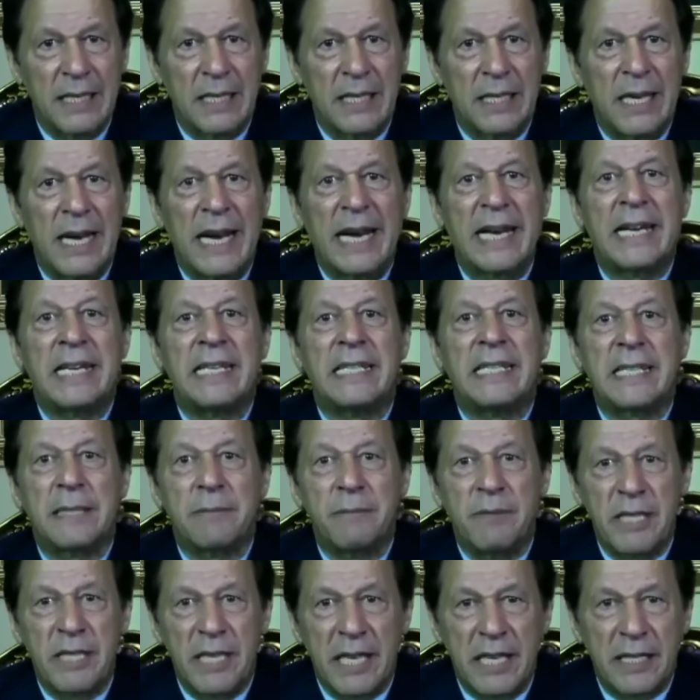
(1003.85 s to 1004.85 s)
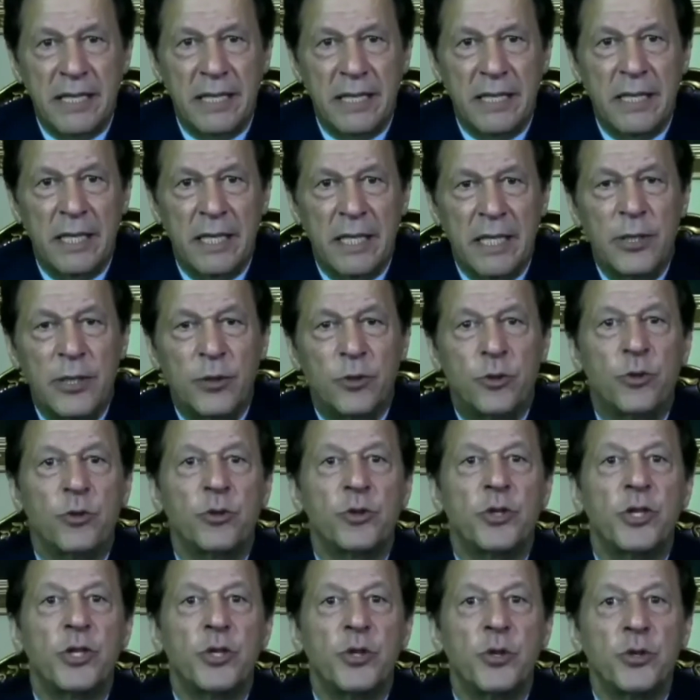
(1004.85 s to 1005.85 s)
and intimidated through the
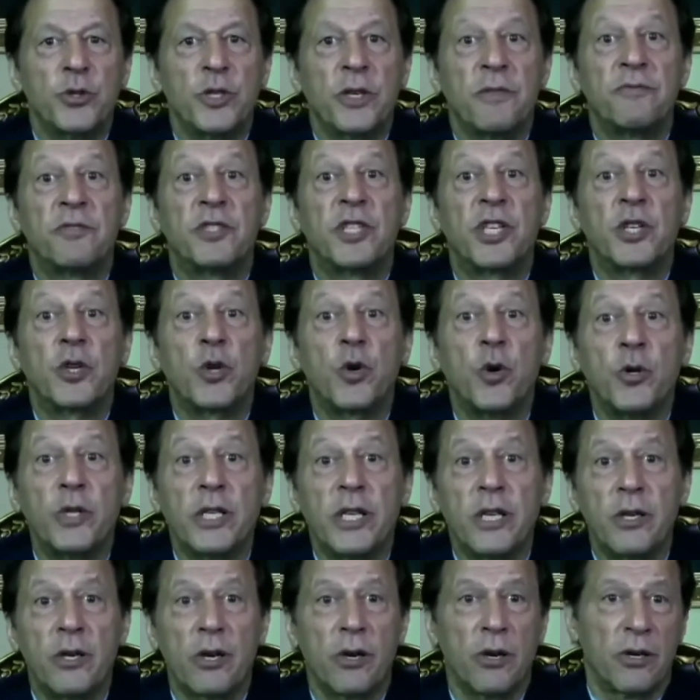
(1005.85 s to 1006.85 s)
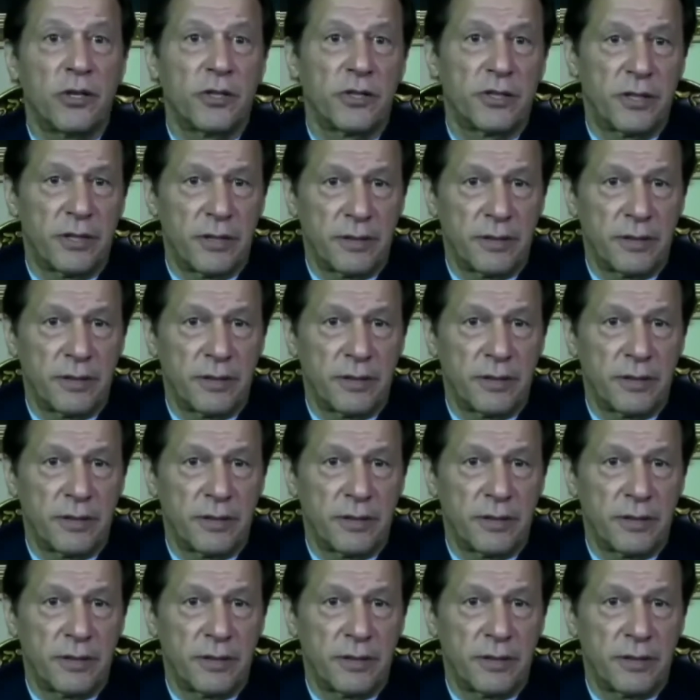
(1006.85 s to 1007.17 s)
use of draconian laws.